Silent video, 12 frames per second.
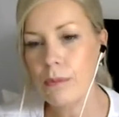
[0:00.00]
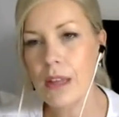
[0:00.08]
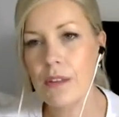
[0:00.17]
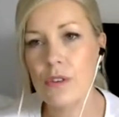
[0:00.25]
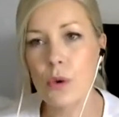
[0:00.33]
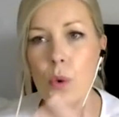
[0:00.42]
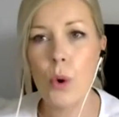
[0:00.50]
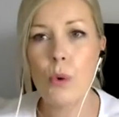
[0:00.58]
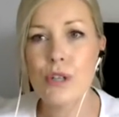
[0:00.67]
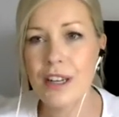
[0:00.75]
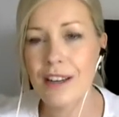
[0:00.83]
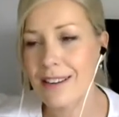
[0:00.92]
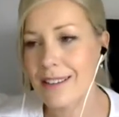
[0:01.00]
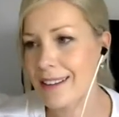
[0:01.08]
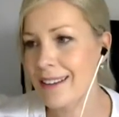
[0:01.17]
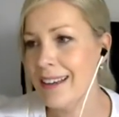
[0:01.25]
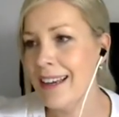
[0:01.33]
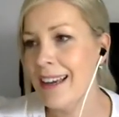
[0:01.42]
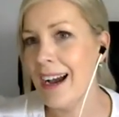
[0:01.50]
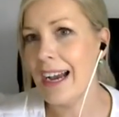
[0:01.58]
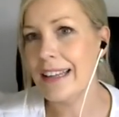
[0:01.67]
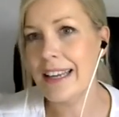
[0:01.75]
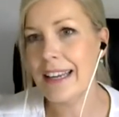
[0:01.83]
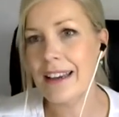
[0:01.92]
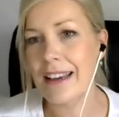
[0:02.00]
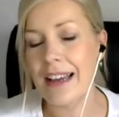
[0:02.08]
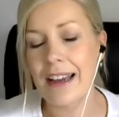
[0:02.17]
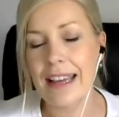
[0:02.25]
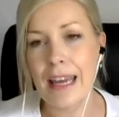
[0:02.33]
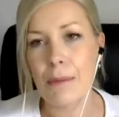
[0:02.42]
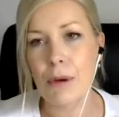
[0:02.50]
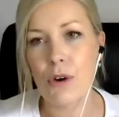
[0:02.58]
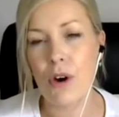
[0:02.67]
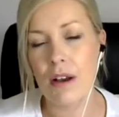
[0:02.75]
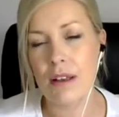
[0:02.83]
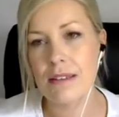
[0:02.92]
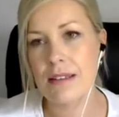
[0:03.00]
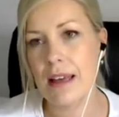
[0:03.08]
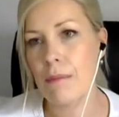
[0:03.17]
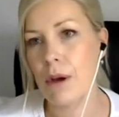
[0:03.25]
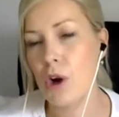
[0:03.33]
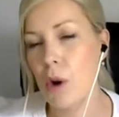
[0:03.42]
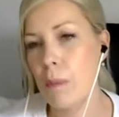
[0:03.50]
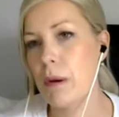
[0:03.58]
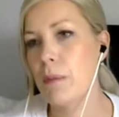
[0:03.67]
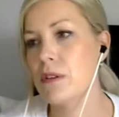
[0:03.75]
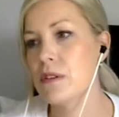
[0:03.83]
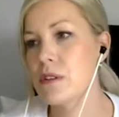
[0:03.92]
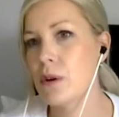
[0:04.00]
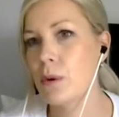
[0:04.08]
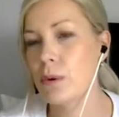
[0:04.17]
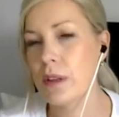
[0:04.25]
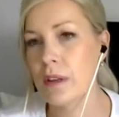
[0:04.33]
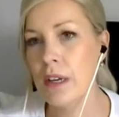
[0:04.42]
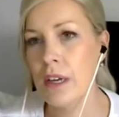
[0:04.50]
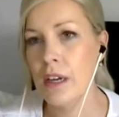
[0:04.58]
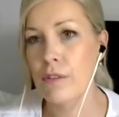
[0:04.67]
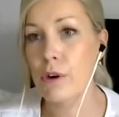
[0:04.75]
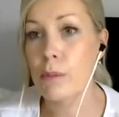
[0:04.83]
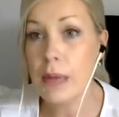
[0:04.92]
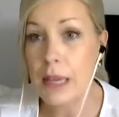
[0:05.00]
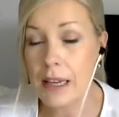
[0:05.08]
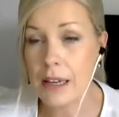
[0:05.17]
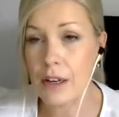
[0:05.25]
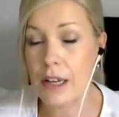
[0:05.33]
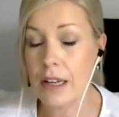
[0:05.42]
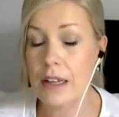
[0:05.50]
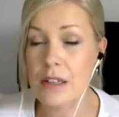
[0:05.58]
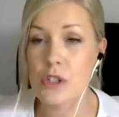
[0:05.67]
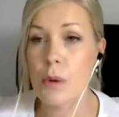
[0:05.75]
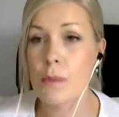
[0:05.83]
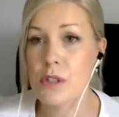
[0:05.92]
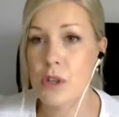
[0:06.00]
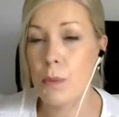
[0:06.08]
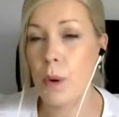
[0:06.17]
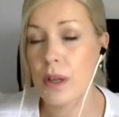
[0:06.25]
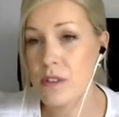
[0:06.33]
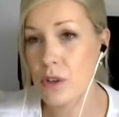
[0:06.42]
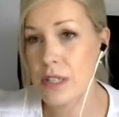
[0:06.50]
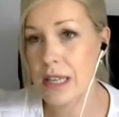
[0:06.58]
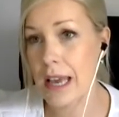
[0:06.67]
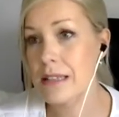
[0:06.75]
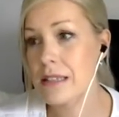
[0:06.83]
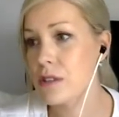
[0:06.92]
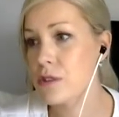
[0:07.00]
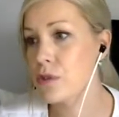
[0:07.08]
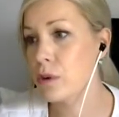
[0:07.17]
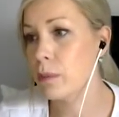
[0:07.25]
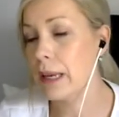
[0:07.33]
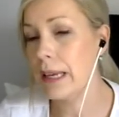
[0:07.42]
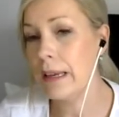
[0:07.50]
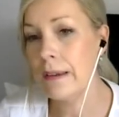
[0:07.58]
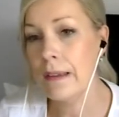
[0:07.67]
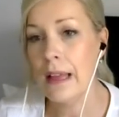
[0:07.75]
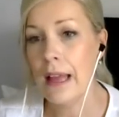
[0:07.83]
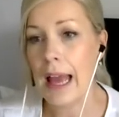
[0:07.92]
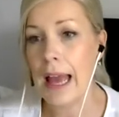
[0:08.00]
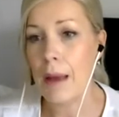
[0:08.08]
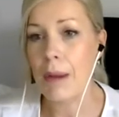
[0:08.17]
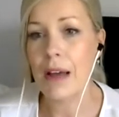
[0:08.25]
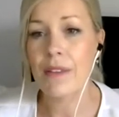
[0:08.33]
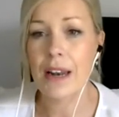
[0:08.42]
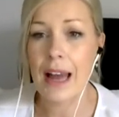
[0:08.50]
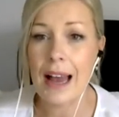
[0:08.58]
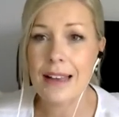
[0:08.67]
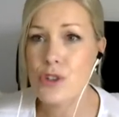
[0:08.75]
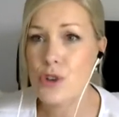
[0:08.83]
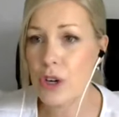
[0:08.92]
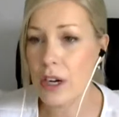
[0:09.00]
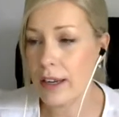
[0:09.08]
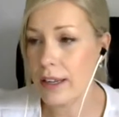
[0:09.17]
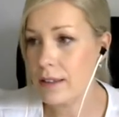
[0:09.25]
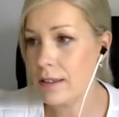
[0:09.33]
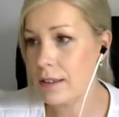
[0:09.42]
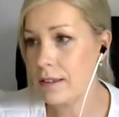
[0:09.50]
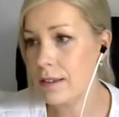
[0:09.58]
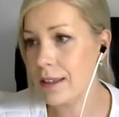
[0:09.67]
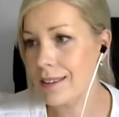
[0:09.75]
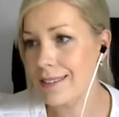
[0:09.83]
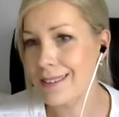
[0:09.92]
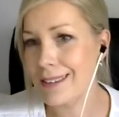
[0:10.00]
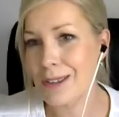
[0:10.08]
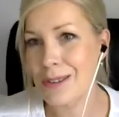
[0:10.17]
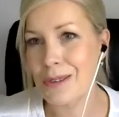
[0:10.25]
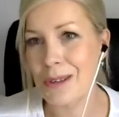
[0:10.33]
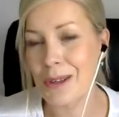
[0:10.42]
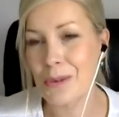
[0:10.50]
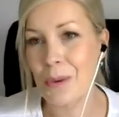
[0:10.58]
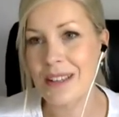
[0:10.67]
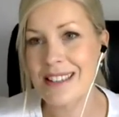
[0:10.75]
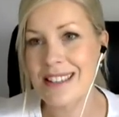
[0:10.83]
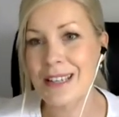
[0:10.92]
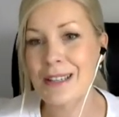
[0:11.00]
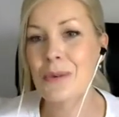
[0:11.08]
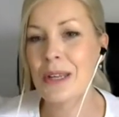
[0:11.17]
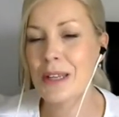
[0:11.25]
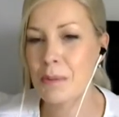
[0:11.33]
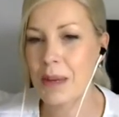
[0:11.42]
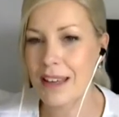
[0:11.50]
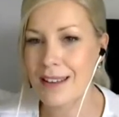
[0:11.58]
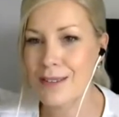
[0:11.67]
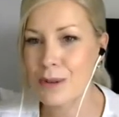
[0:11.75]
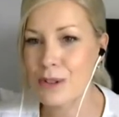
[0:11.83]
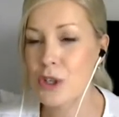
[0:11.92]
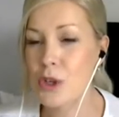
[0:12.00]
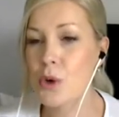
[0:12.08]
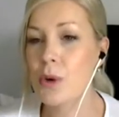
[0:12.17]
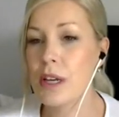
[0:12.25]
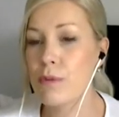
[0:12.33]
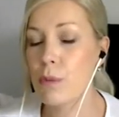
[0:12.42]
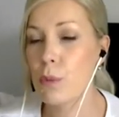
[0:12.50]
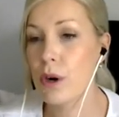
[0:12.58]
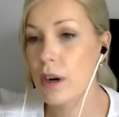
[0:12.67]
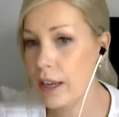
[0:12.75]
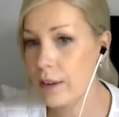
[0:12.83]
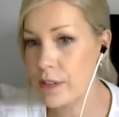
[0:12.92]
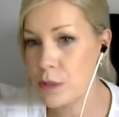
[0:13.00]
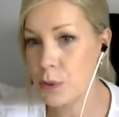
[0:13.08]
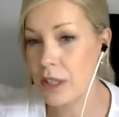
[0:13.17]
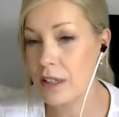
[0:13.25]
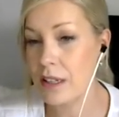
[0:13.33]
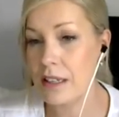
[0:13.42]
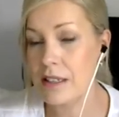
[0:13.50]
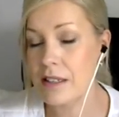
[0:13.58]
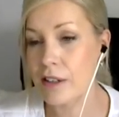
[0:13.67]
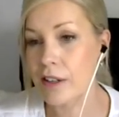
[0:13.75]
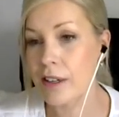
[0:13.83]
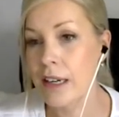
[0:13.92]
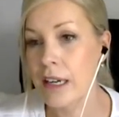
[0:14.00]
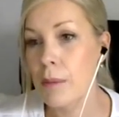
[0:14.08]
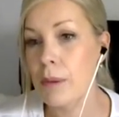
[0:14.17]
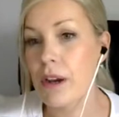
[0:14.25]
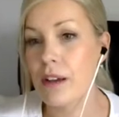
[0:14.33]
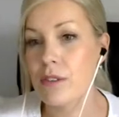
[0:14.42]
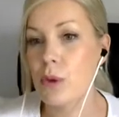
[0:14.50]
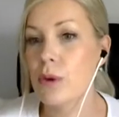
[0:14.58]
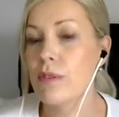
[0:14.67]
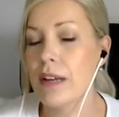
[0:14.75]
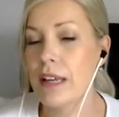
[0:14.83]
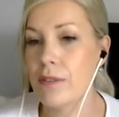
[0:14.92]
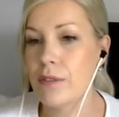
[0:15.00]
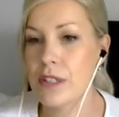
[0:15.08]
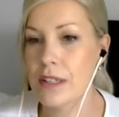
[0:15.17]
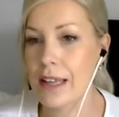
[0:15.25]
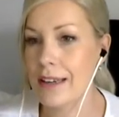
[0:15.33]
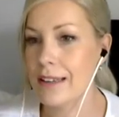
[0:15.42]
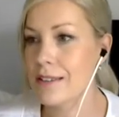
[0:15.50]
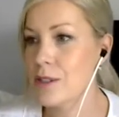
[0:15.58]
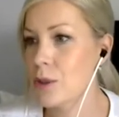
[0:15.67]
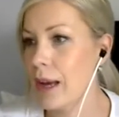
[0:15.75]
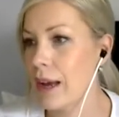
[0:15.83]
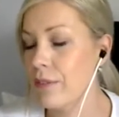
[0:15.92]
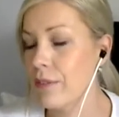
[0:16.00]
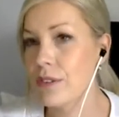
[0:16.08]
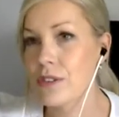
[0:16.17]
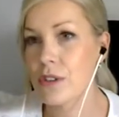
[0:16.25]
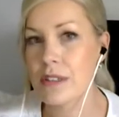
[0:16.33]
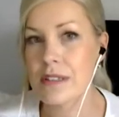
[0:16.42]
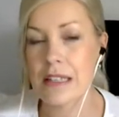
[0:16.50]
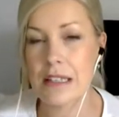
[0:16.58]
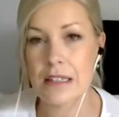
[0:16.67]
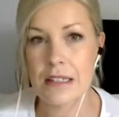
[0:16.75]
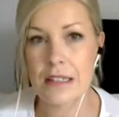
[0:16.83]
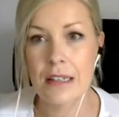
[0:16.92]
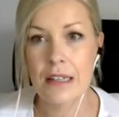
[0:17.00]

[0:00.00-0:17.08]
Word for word: There's a quote here that I think I, I came across um, a couple of months ago that for me it, it, it sums up what success is for me. Um, and the last three lines is, is, is, is what sticks with me. So to know even one life is breathed easier because you have lived, that is to have succeeded.